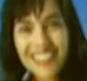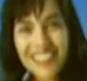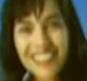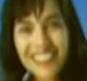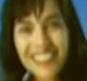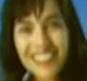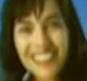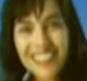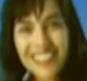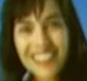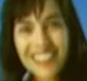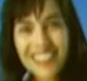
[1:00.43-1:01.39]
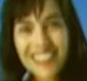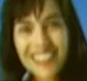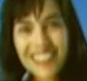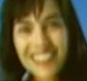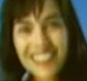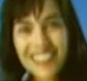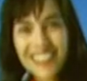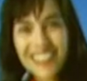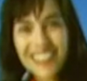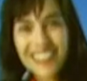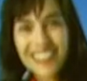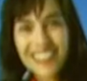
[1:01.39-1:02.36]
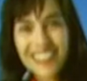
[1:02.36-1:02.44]

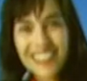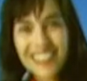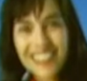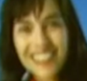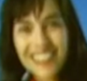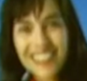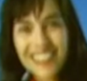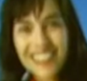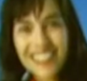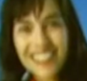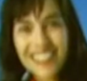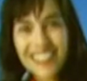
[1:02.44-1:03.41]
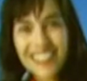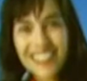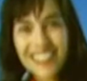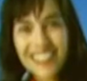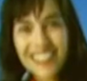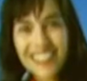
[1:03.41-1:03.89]
No words are spoken by the person on screen.